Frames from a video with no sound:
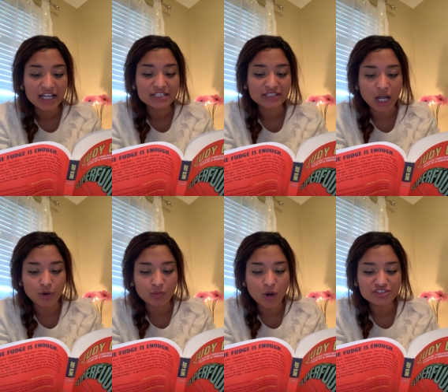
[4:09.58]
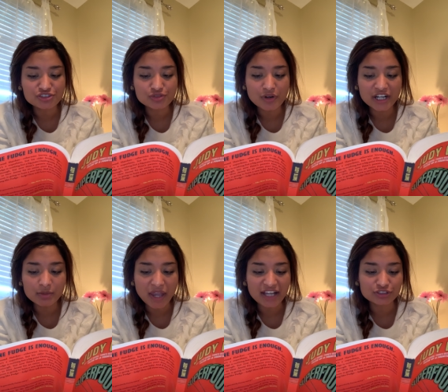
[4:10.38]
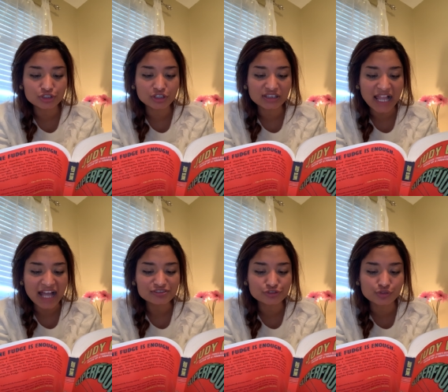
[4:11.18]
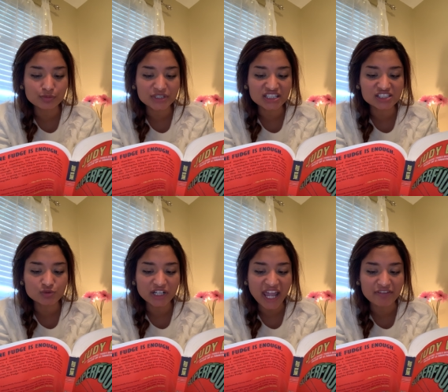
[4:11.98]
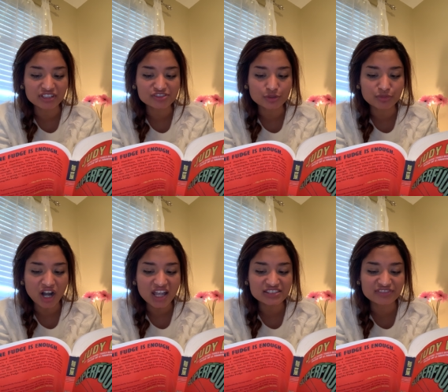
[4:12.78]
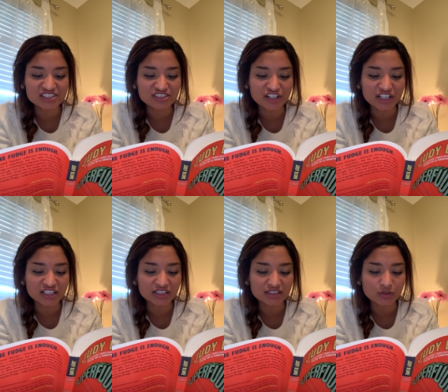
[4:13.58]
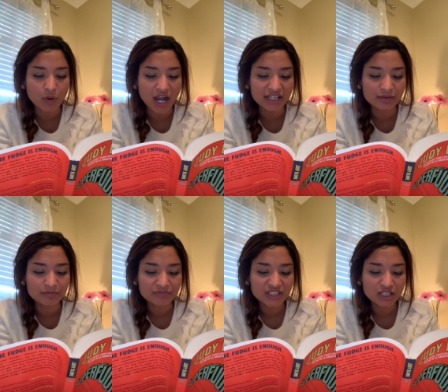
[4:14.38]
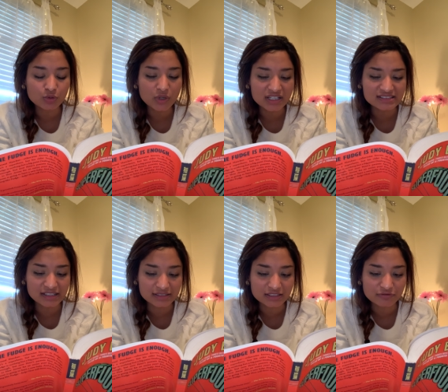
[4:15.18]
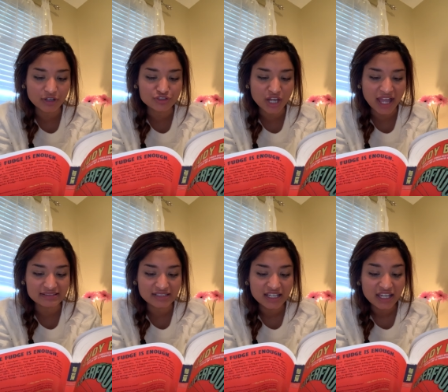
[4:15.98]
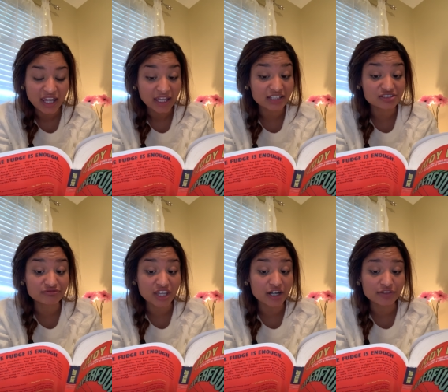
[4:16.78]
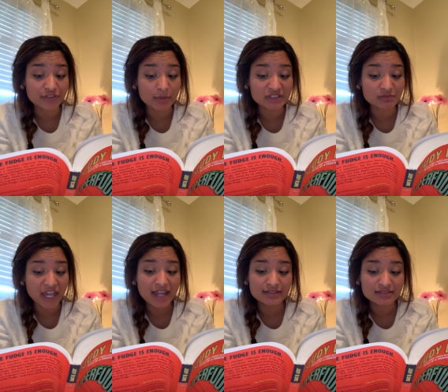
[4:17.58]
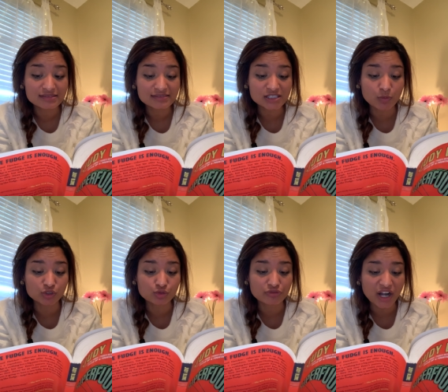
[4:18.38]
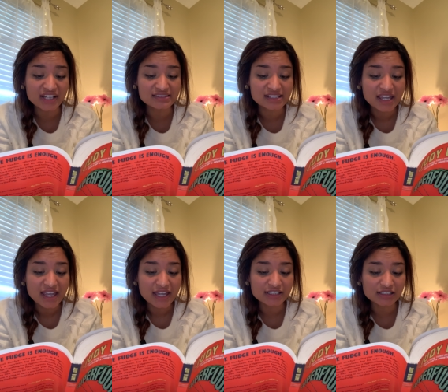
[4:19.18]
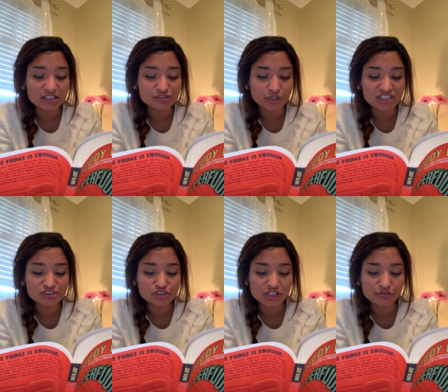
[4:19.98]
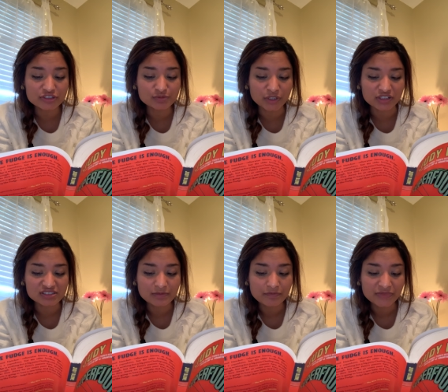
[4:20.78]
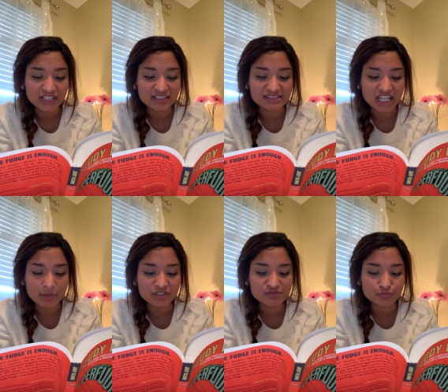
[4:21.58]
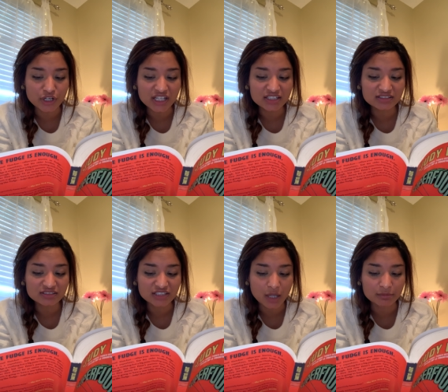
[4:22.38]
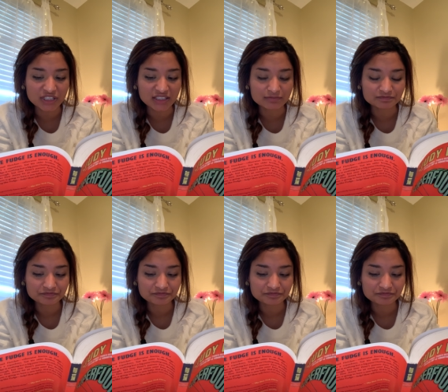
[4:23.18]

Now I want you to hurry back to your classroom because we're having a surprise visitor in a little while. Who is it? Fudge asked. It's a very famous man, someone who writes and illustrates children's books. His name is Brian Tumpkin.